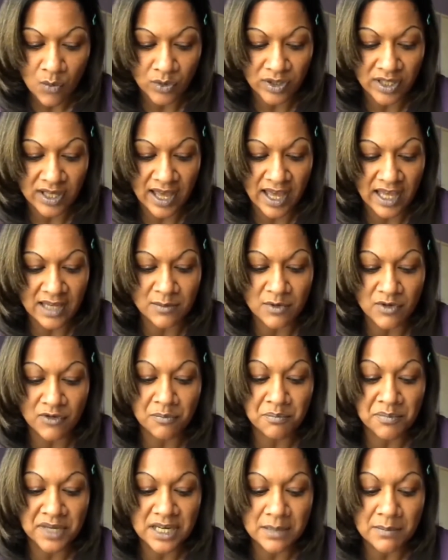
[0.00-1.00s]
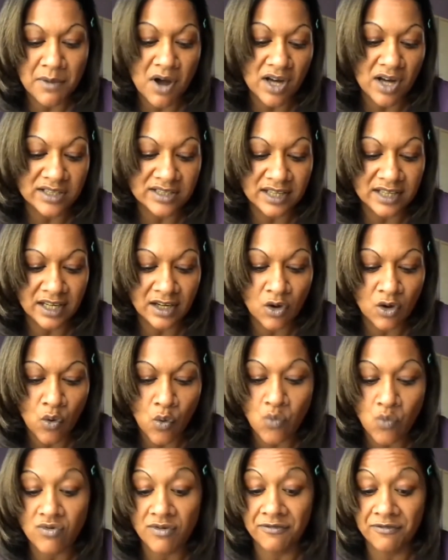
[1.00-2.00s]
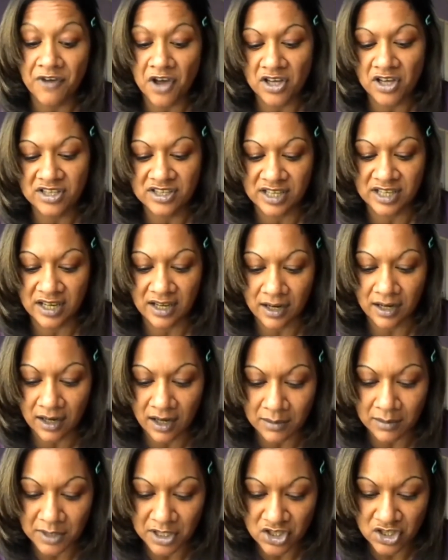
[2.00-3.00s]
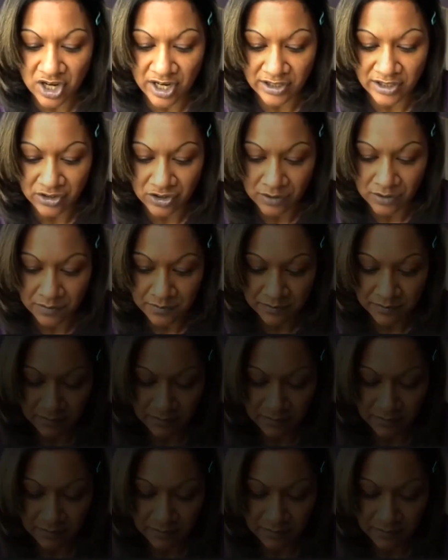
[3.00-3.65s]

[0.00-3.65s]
with the aim of minimising or reversing climate change.